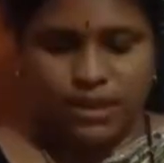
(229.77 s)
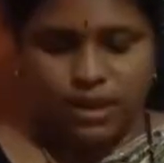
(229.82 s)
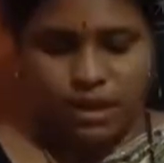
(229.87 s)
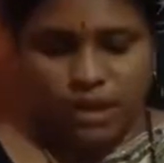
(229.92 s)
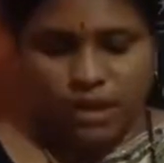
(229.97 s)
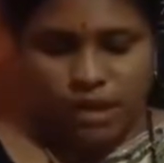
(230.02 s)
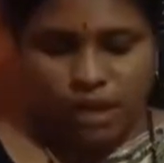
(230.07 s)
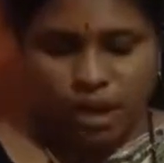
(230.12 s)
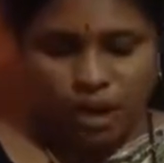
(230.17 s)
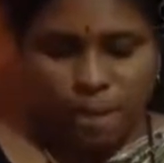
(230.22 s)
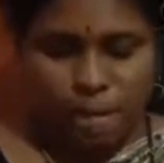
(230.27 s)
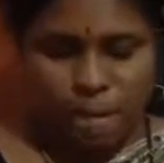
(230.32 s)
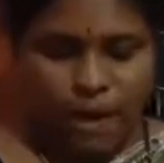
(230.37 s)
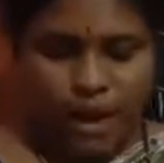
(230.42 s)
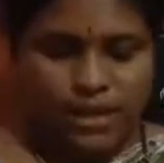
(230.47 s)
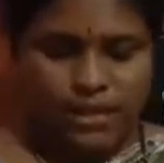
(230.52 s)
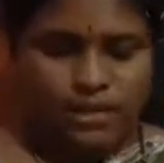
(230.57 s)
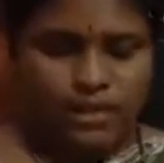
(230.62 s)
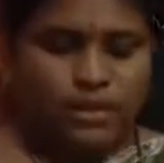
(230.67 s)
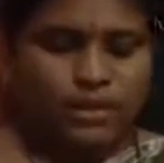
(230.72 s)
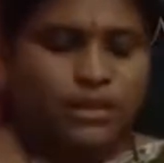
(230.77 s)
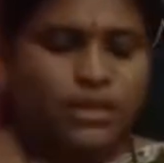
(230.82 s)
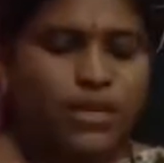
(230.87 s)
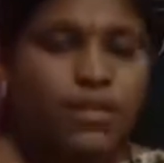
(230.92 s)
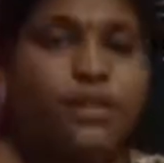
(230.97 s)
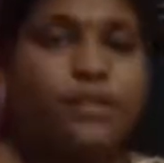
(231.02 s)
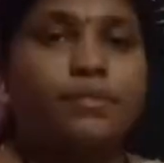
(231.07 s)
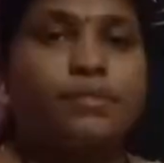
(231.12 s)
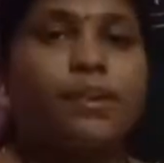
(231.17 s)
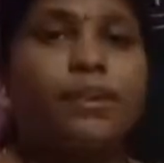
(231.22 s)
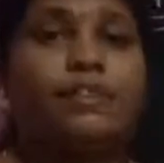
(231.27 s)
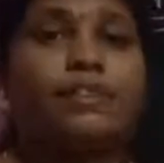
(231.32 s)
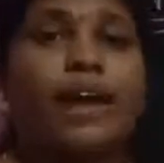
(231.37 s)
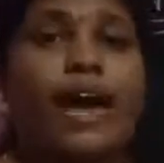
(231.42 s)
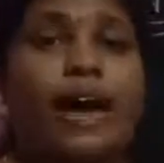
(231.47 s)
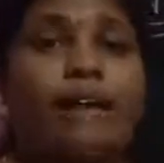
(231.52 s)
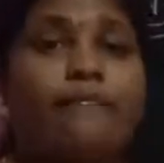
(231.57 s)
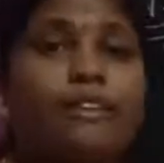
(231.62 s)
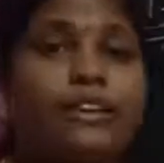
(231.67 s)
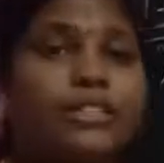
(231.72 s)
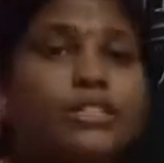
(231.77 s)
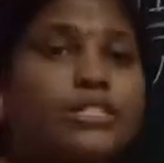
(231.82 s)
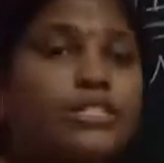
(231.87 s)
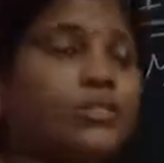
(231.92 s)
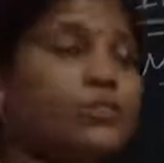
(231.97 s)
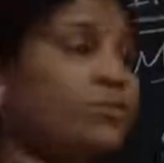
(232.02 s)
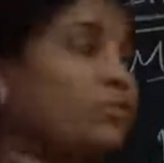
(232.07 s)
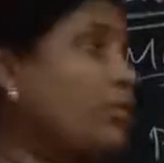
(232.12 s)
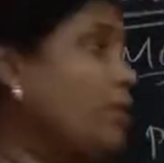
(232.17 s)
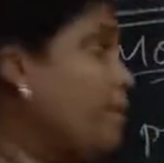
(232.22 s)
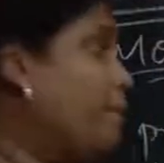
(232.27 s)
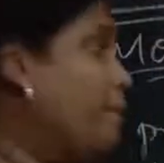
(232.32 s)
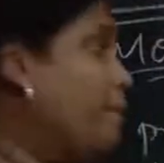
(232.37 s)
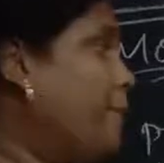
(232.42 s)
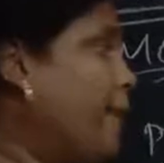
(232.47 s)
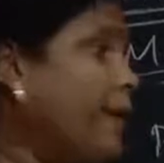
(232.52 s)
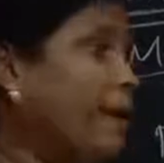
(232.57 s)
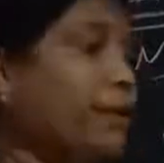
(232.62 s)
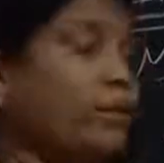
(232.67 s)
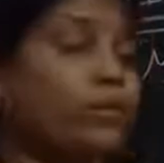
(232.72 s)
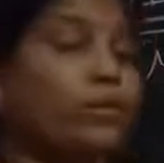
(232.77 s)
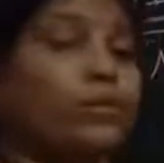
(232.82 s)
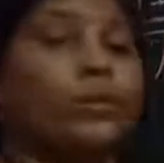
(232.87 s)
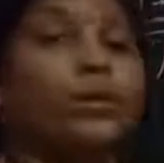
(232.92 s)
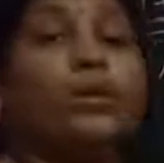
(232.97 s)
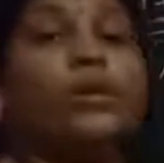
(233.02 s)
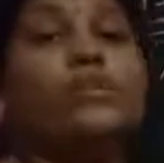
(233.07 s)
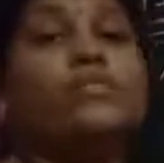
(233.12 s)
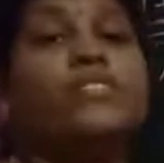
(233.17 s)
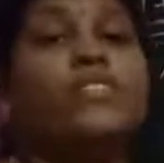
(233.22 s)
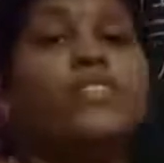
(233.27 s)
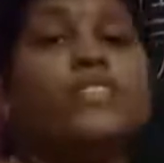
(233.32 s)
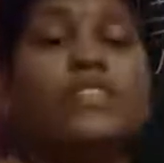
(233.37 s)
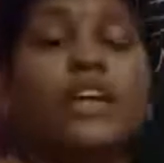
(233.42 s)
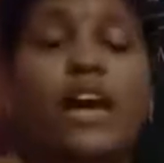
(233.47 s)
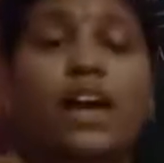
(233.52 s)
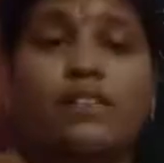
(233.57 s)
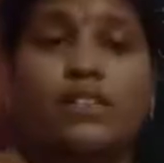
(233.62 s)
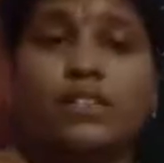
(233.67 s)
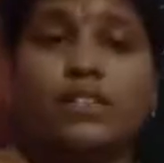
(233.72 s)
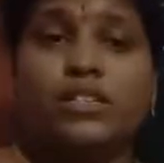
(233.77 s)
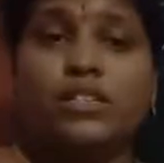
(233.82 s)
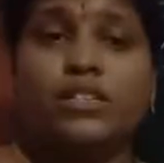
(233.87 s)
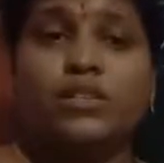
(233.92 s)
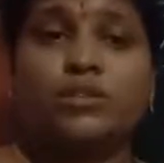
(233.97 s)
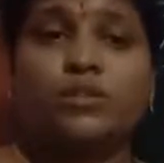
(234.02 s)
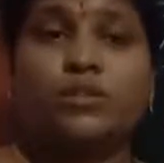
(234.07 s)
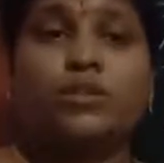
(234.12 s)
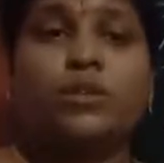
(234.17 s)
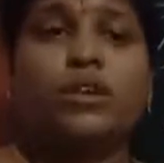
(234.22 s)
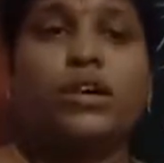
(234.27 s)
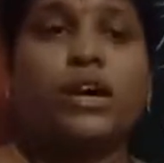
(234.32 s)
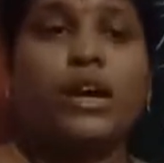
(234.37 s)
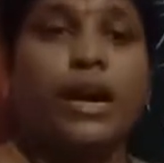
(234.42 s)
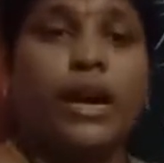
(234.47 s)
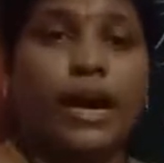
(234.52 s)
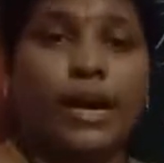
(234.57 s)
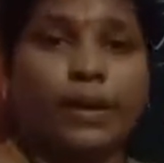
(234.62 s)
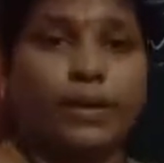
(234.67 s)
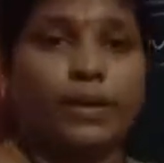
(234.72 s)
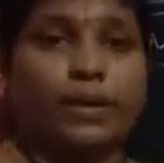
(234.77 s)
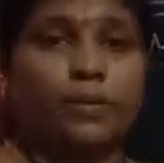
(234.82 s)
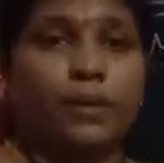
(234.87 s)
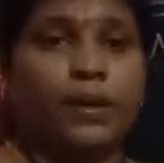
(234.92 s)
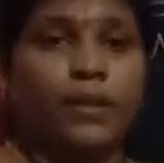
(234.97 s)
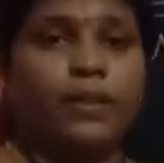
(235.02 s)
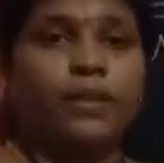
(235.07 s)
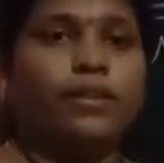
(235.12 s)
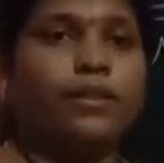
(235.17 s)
Okay, past tense. We traveled to Bangalore. We traveled to Hyderabad.